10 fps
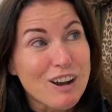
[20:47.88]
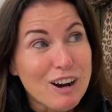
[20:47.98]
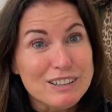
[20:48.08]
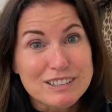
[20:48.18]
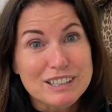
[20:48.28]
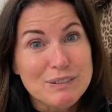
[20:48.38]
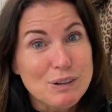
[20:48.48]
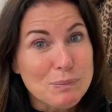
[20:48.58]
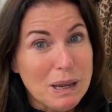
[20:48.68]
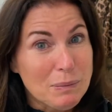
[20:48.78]
hard to leave
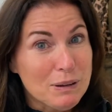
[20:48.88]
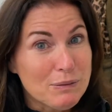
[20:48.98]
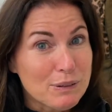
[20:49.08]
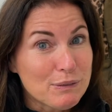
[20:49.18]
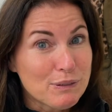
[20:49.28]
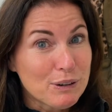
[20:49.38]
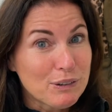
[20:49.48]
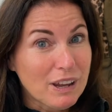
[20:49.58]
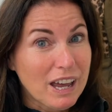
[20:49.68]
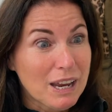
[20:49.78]
your baby for the first
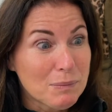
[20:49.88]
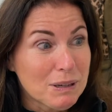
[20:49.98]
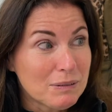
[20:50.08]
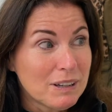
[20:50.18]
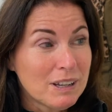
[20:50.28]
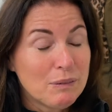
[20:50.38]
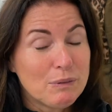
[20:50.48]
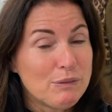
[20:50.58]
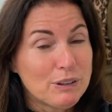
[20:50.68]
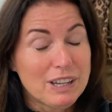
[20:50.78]
time and
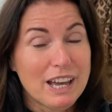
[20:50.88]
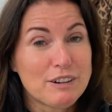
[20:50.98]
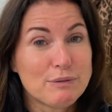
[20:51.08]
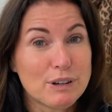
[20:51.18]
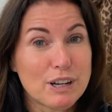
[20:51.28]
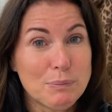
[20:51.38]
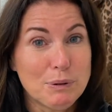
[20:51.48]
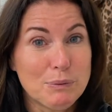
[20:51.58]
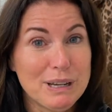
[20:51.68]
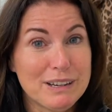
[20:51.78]
we've only had her for a couple
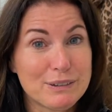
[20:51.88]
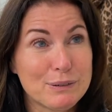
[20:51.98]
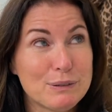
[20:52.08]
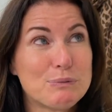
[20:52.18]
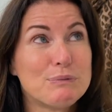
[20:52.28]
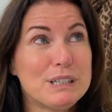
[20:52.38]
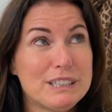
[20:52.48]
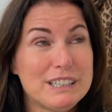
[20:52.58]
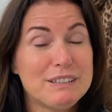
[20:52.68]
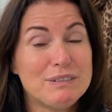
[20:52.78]
of weeks, so it's
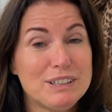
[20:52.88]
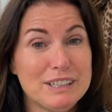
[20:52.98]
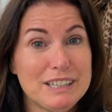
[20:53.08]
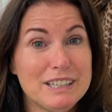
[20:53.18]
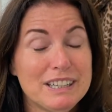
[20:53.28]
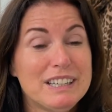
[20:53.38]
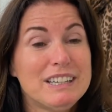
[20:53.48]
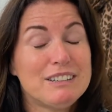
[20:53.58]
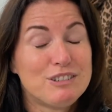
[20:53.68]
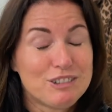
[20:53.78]
really
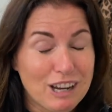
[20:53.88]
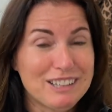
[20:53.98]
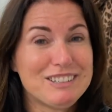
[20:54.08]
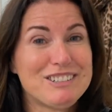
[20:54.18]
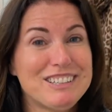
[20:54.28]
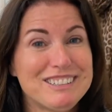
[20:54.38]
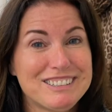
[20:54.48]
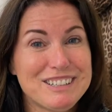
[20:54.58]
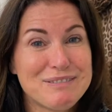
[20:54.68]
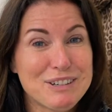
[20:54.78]
challenging to
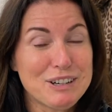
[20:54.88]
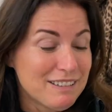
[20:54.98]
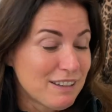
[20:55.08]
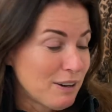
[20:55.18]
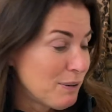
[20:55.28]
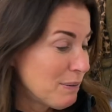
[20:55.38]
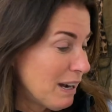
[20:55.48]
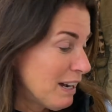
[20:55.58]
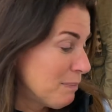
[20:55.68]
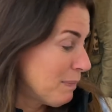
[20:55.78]
leave her. So
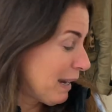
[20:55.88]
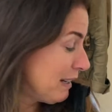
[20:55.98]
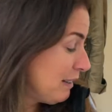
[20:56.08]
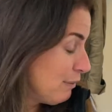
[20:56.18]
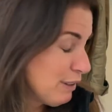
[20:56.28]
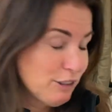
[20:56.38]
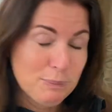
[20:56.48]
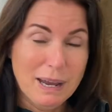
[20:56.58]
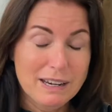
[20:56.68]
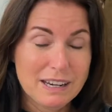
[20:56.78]
I need to finish
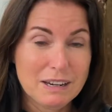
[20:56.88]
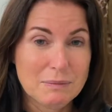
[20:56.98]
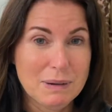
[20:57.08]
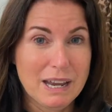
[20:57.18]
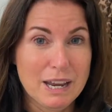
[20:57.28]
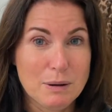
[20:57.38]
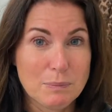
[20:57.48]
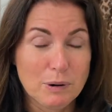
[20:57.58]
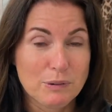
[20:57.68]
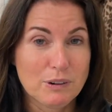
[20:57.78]
packing my
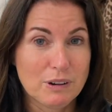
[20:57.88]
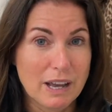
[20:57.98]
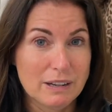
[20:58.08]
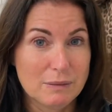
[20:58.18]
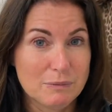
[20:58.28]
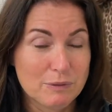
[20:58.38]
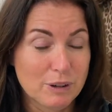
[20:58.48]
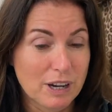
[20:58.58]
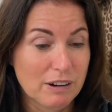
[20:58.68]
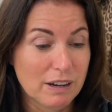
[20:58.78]
personal item for
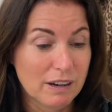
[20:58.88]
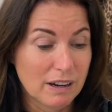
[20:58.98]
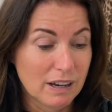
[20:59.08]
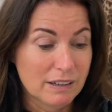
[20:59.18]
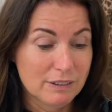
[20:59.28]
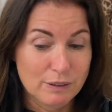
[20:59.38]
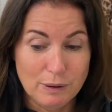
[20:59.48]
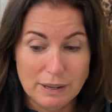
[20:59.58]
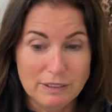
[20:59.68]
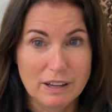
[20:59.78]
carrying on, so
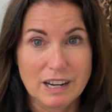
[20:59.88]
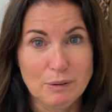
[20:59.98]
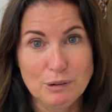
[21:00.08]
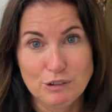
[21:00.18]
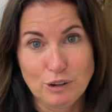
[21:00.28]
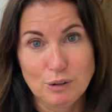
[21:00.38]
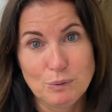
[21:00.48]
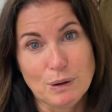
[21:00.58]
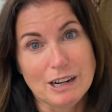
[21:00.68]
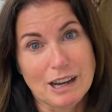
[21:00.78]
I thought I would show you
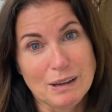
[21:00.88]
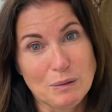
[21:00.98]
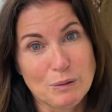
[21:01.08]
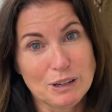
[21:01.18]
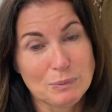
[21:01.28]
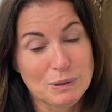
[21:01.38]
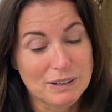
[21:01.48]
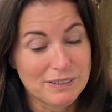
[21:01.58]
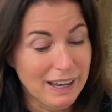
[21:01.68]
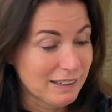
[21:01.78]
what I'm going to put
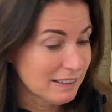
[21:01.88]
in that.